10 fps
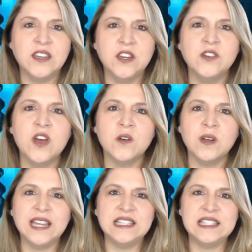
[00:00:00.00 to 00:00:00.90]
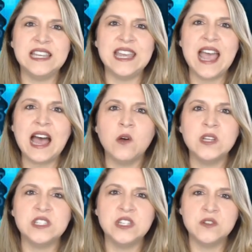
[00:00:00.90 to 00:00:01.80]
you know and see how
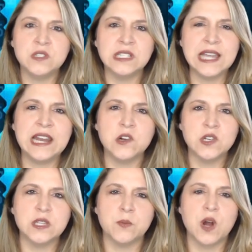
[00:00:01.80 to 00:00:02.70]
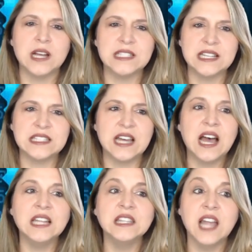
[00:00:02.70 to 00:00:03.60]
it's used later in the process to
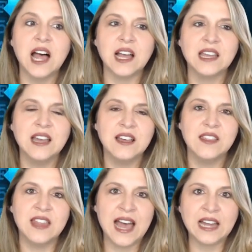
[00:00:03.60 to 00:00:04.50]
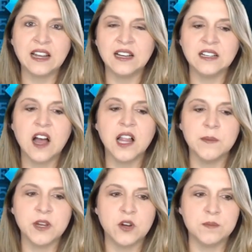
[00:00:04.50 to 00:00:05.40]
unlock that
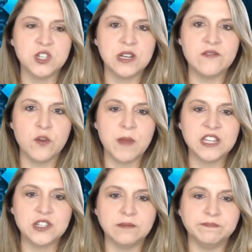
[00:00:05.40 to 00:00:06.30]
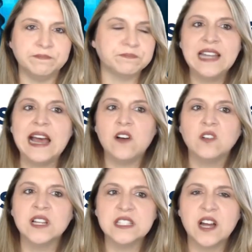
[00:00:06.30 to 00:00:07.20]
column encryption information.
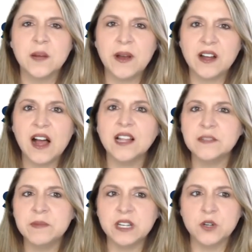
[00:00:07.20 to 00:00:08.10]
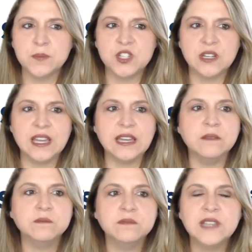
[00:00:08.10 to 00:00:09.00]
Now, let's talk about column encryption
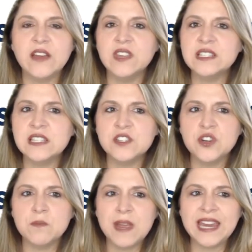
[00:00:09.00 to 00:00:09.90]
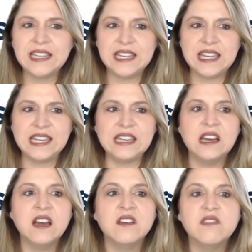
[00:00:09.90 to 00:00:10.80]
key. Now, this is your main
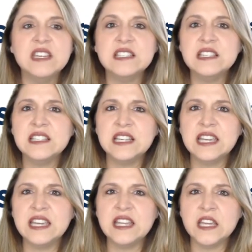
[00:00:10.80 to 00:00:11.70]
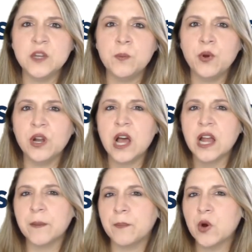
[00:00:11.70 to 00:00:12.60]
key. This is the key that you put
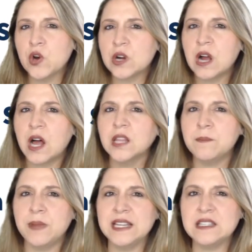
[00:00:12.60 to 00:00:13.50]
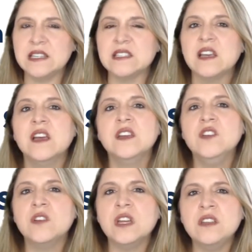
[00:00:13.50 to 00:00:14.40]
on a per column basis.
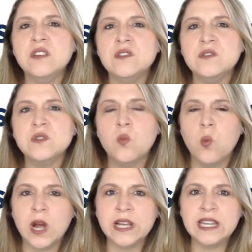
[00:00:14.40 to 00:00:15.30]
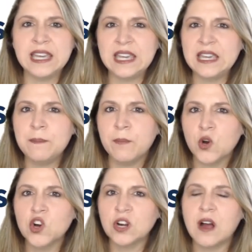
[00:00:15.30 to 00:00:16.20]
You can use 1 key
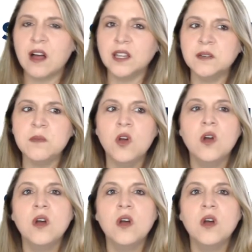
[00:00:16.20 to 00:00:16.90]
per column